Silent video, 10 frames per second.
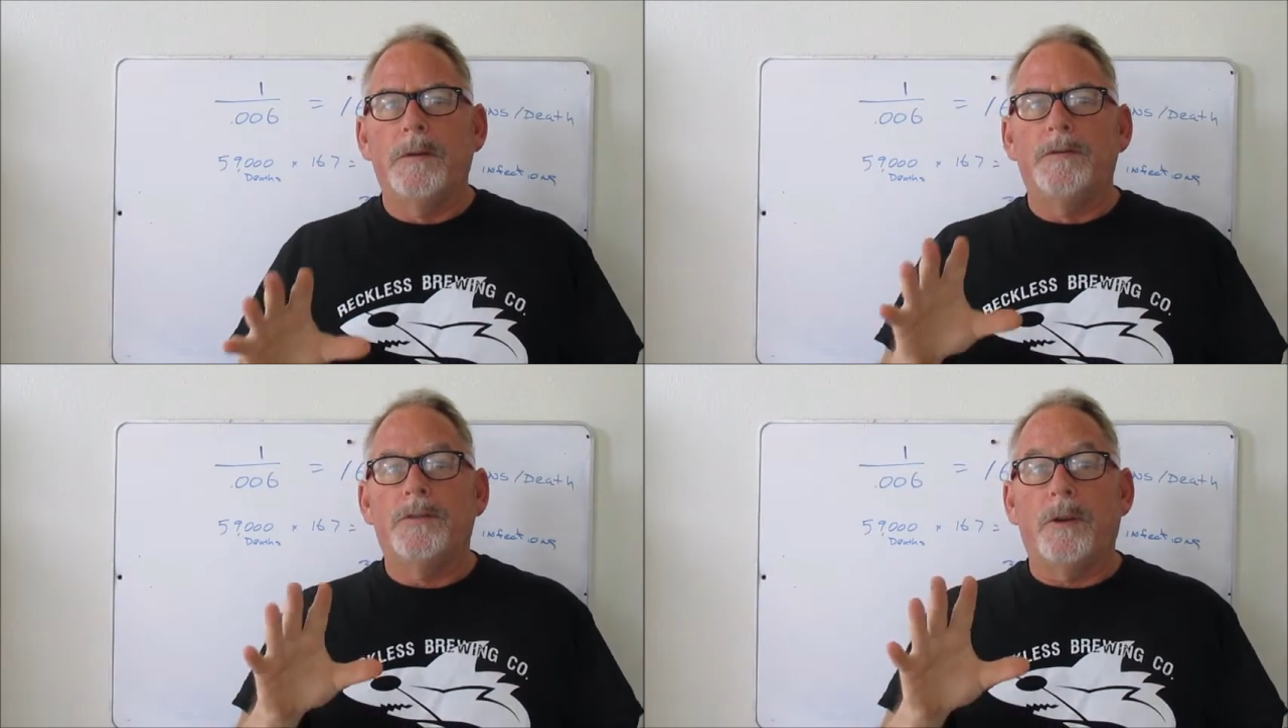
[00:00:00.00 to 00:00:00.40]

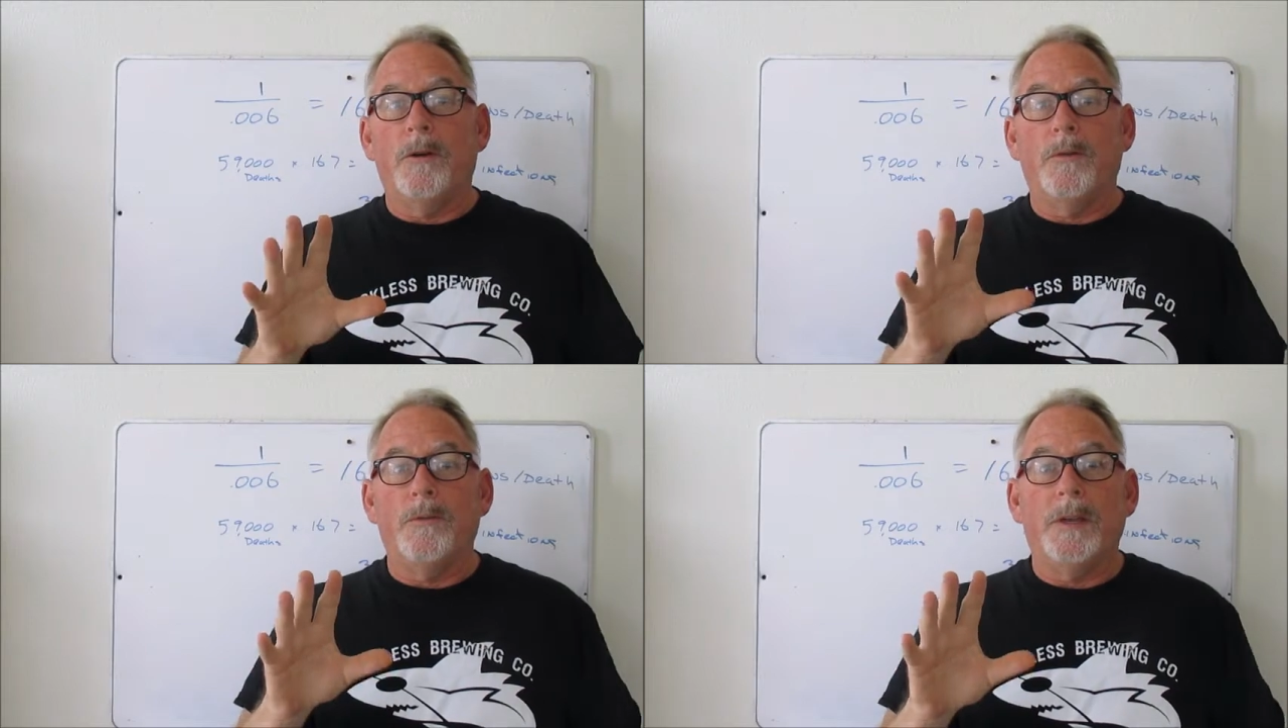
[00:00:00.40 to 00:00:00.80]

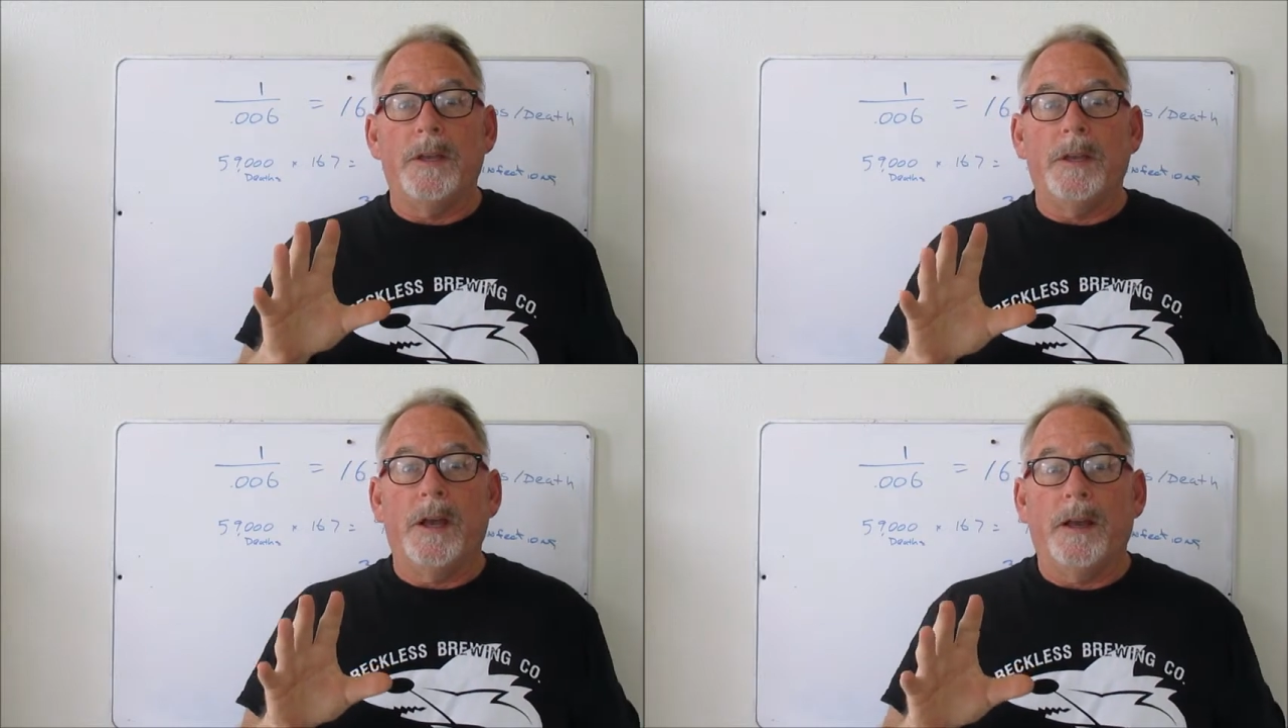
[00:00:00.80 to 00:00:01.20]
So
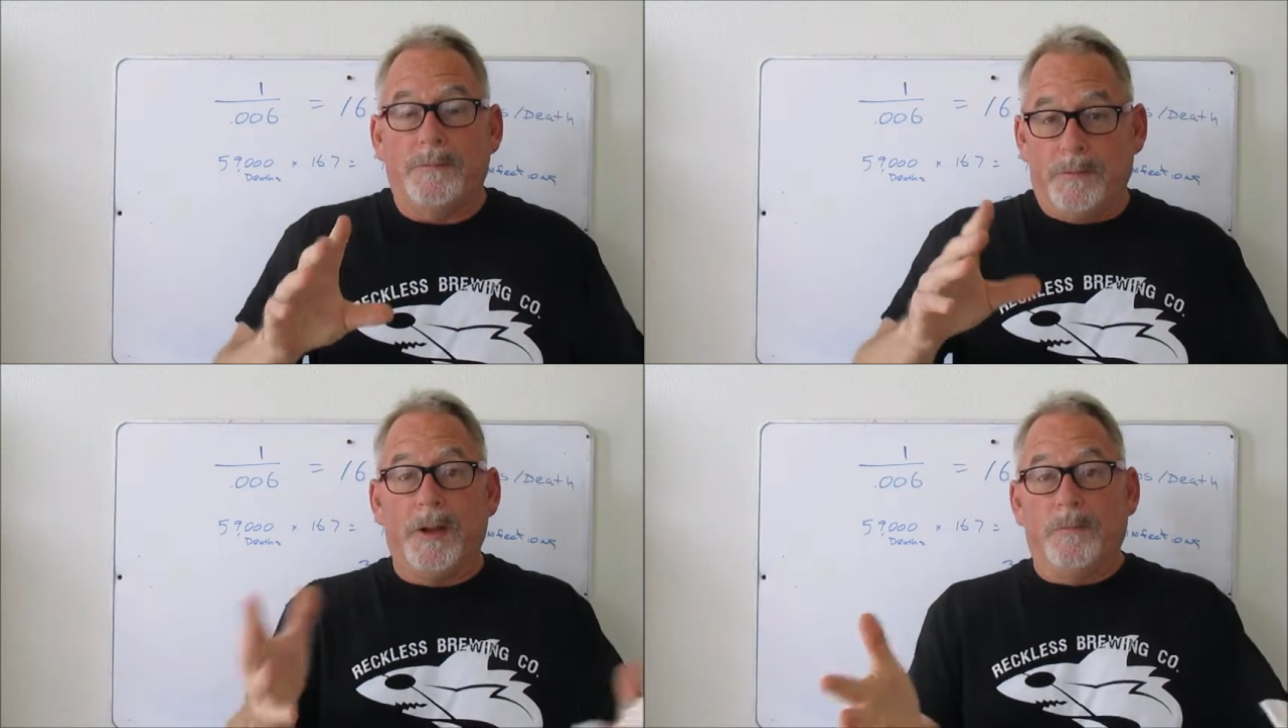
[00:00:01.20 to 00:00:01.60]
we,
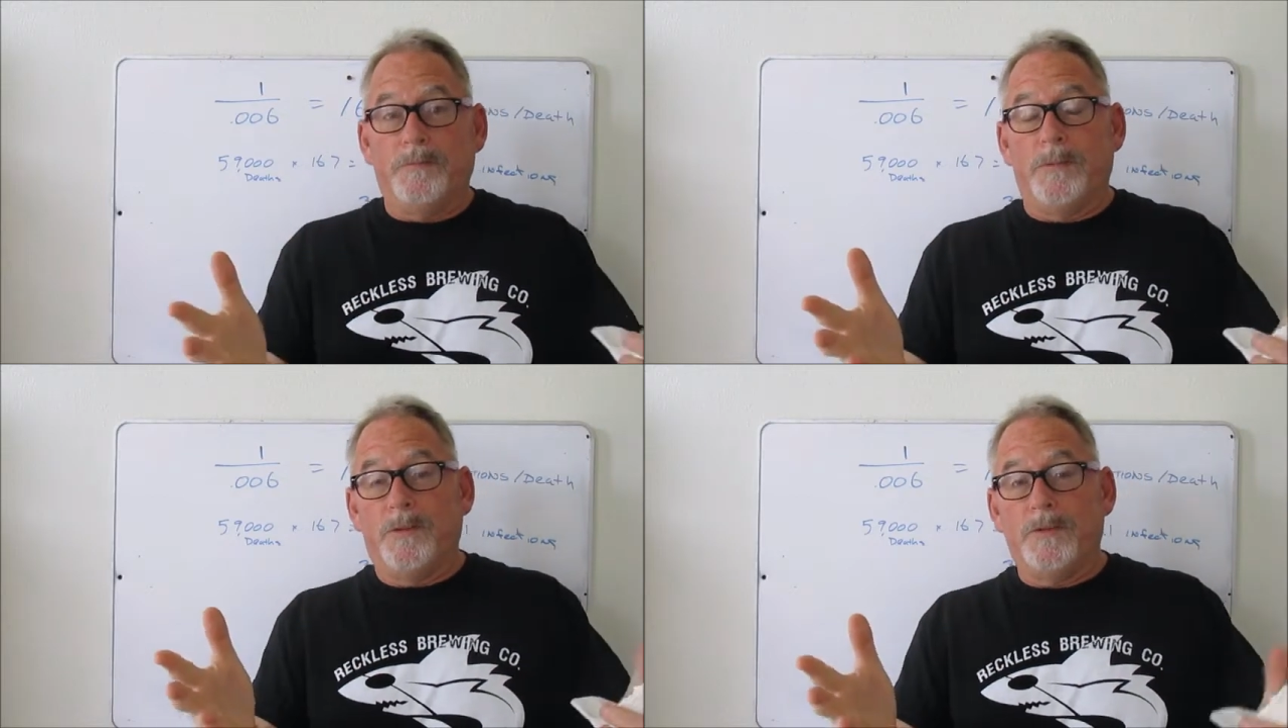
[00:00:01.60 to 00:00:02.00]

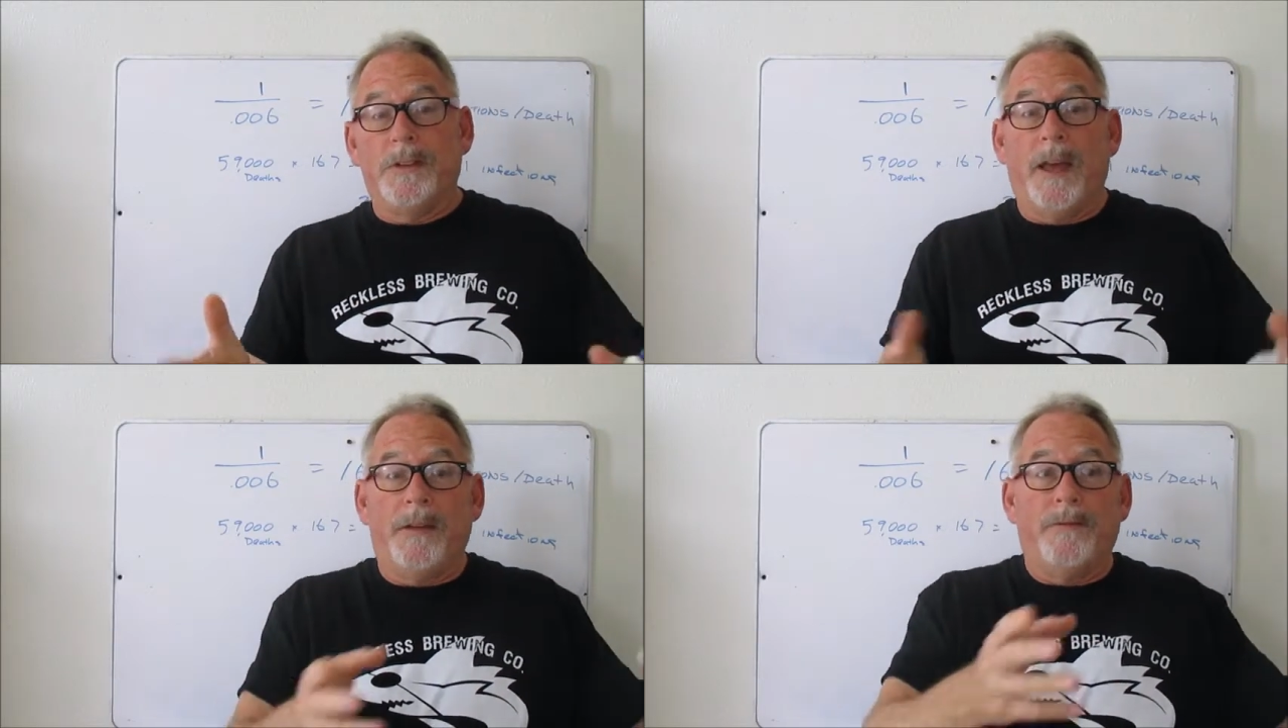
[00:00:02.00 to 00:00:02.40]

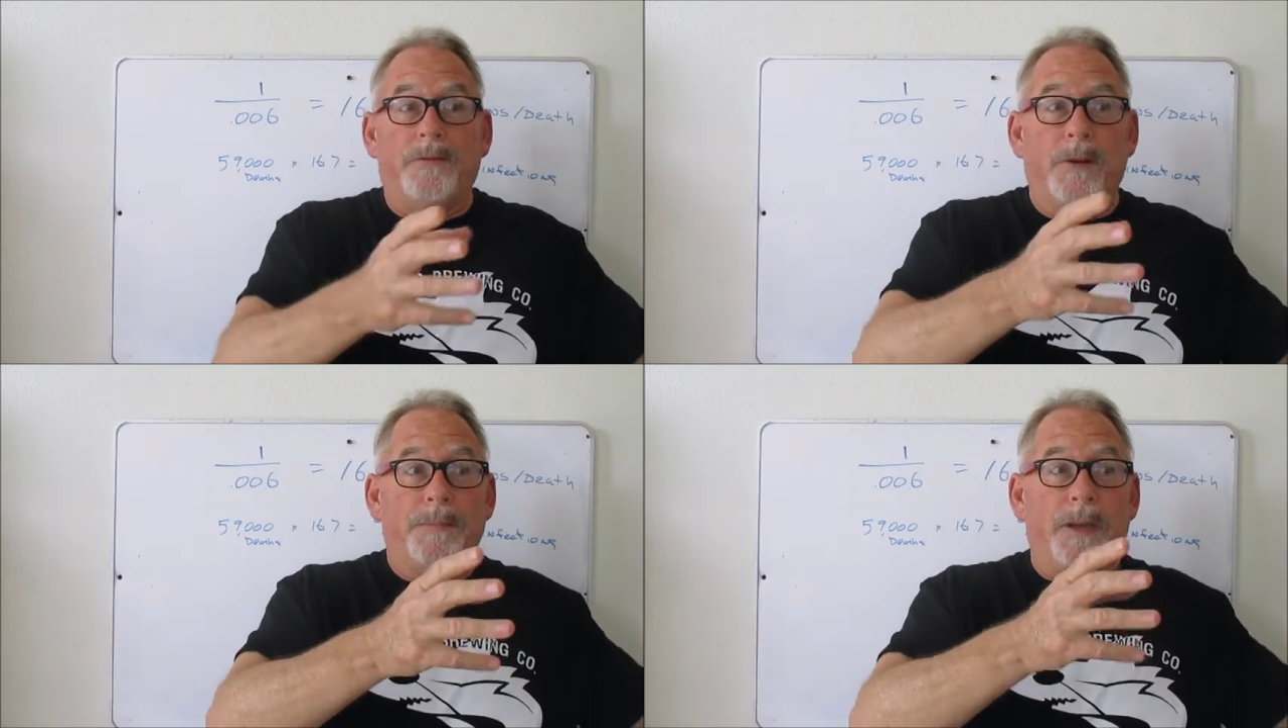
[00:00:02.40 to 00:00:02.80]
using that
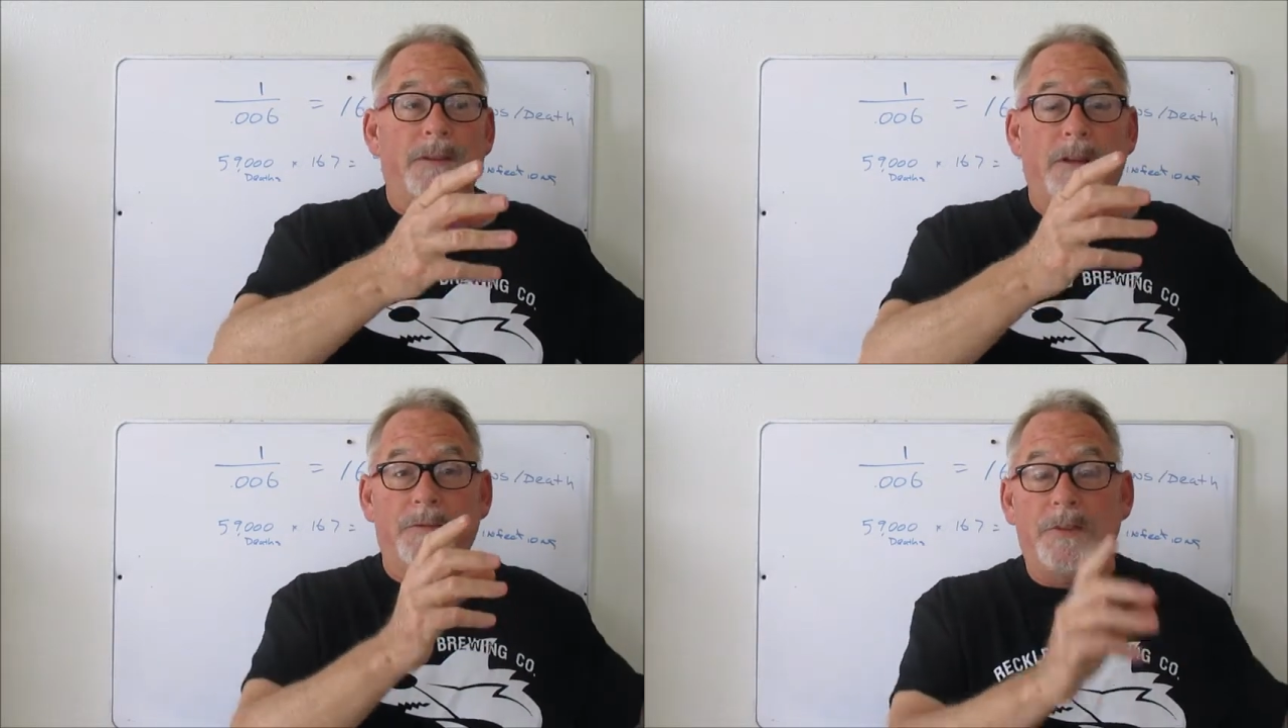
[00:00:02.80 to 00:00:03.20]
from based
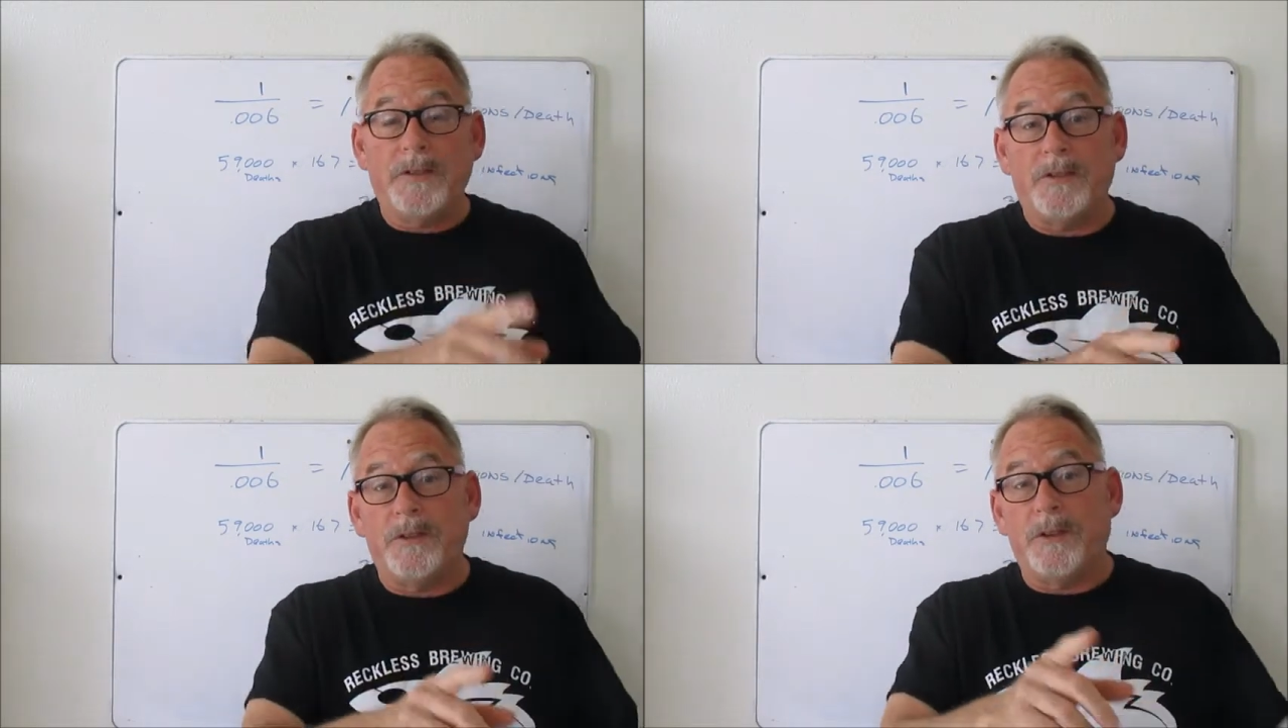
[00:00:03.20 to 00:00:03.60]
on infections,